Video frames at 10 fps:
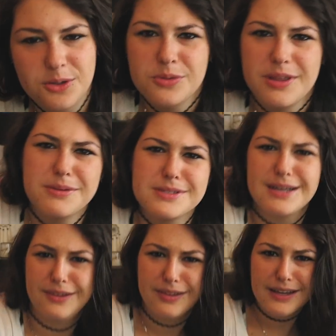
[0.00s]
Ooh, that was
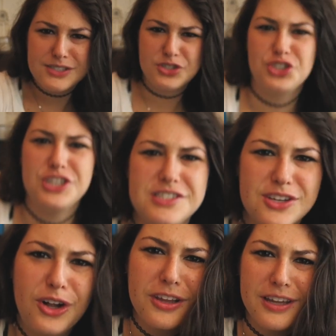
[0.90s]
like Alexis G.
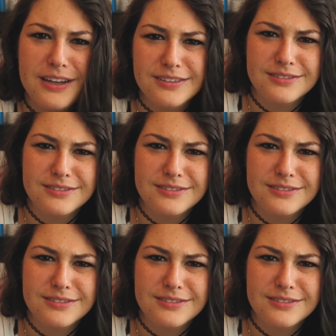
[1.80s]
Zolli.